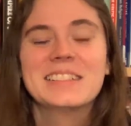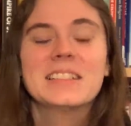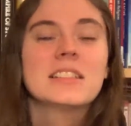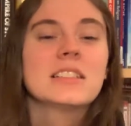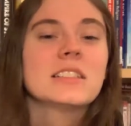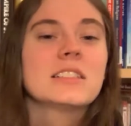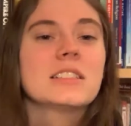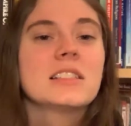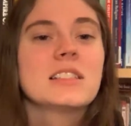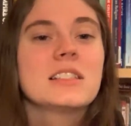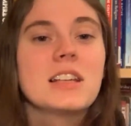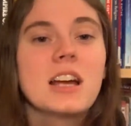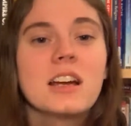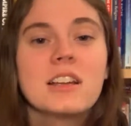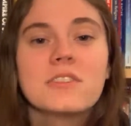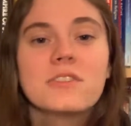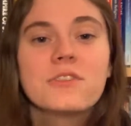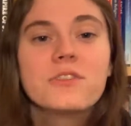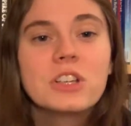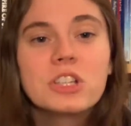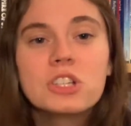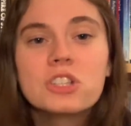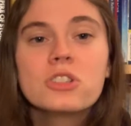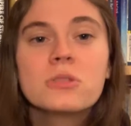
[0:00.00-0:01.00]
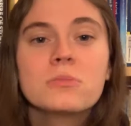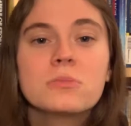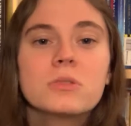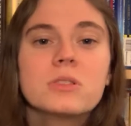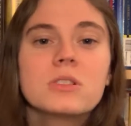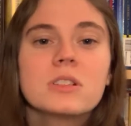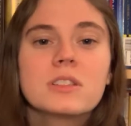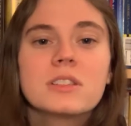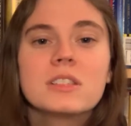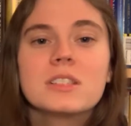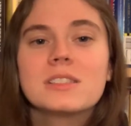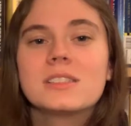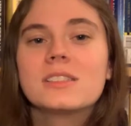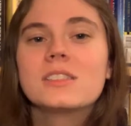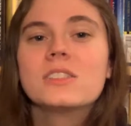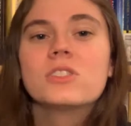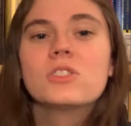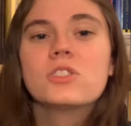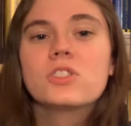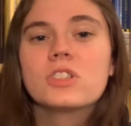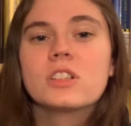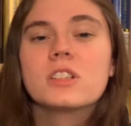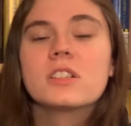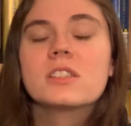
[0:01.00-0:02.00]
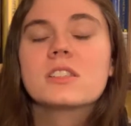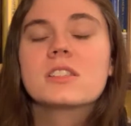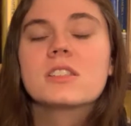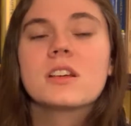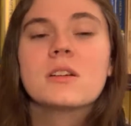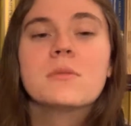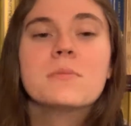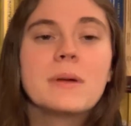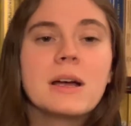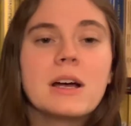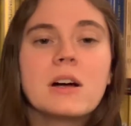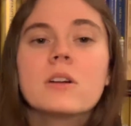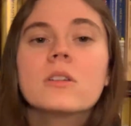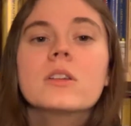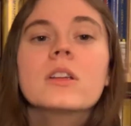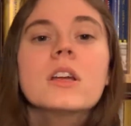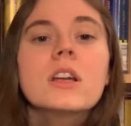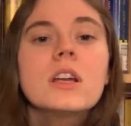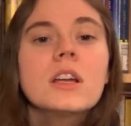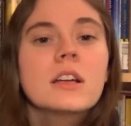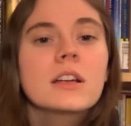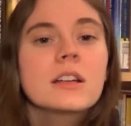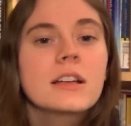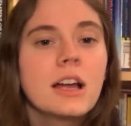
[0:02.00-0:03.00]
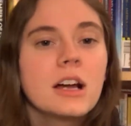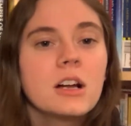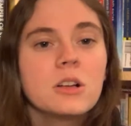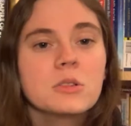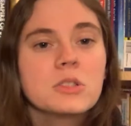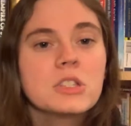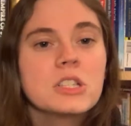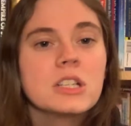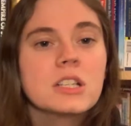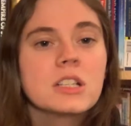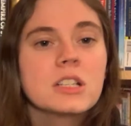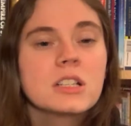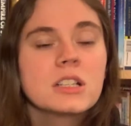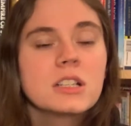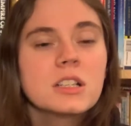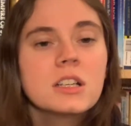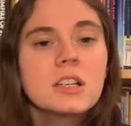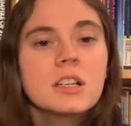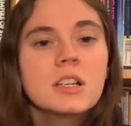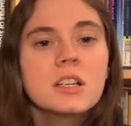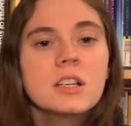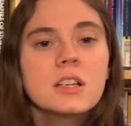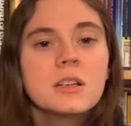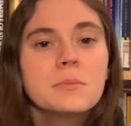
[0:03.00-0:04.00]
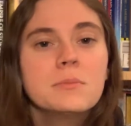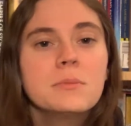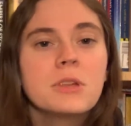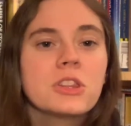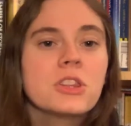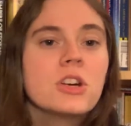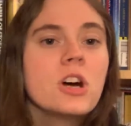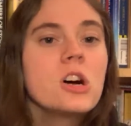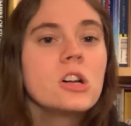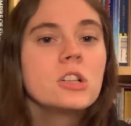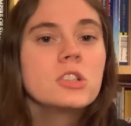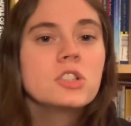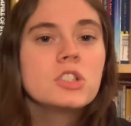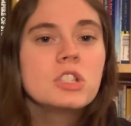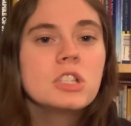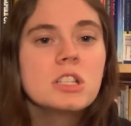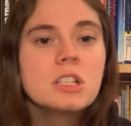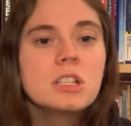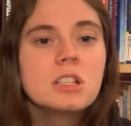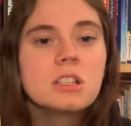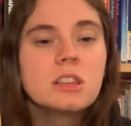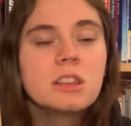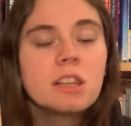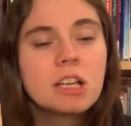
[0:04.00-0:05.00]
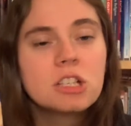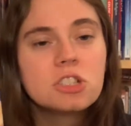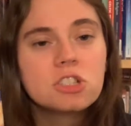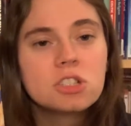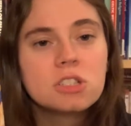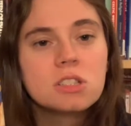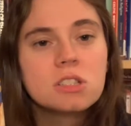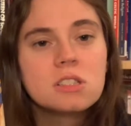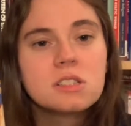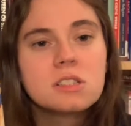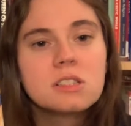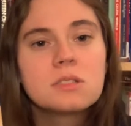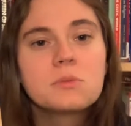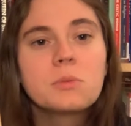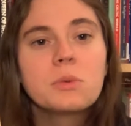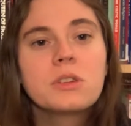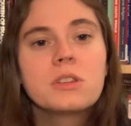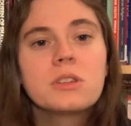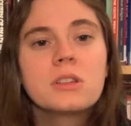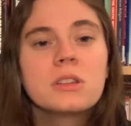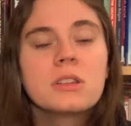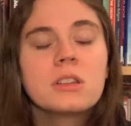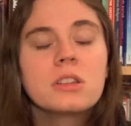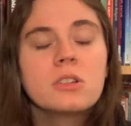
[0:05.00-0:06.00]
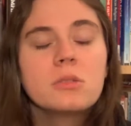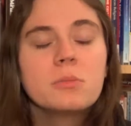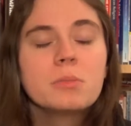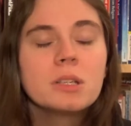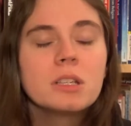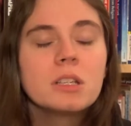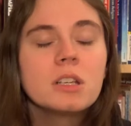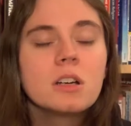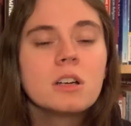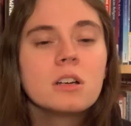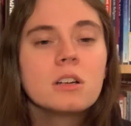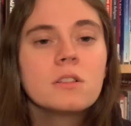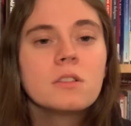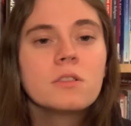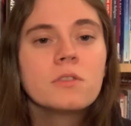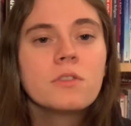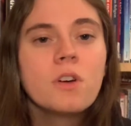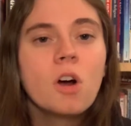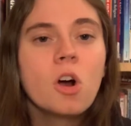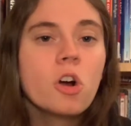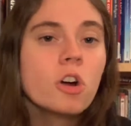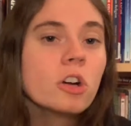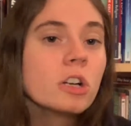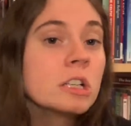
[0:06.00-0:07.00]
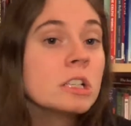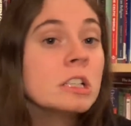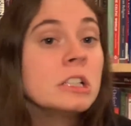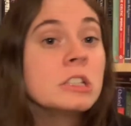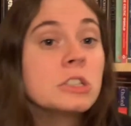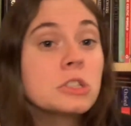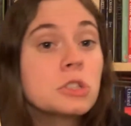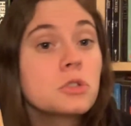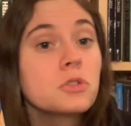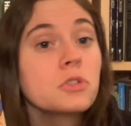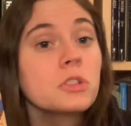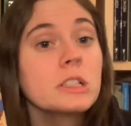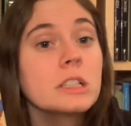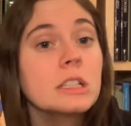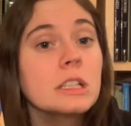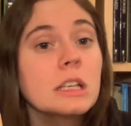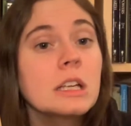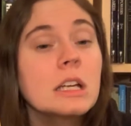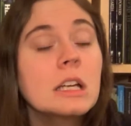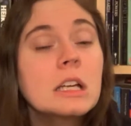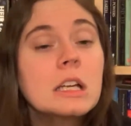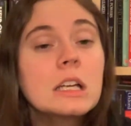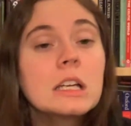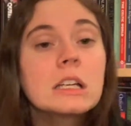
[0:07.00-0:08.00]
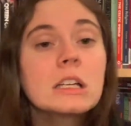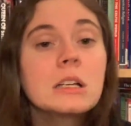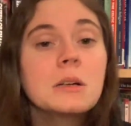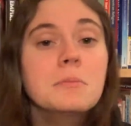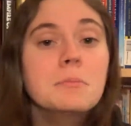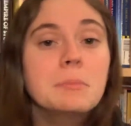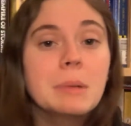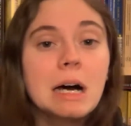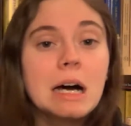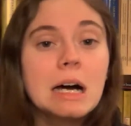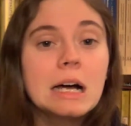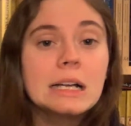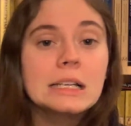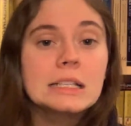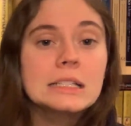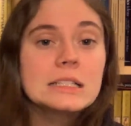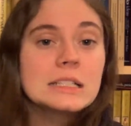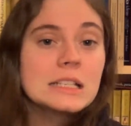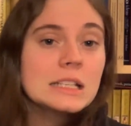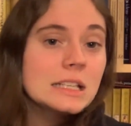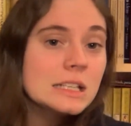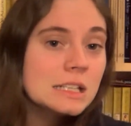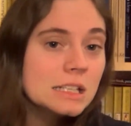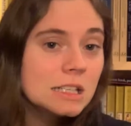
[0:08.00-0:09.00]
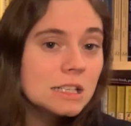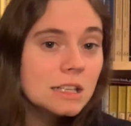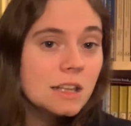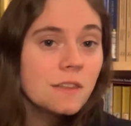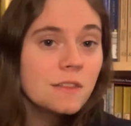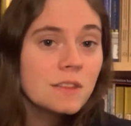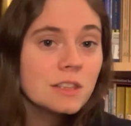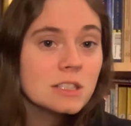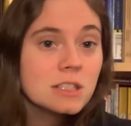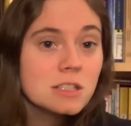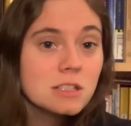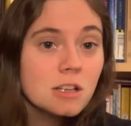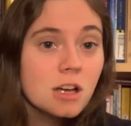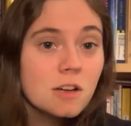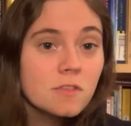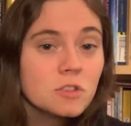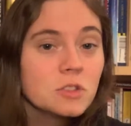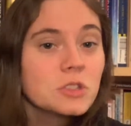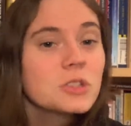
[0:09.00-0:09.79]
This is not a fiction book. This is just about Celtic mythology and legends with a little bit of art and history combined in this novel.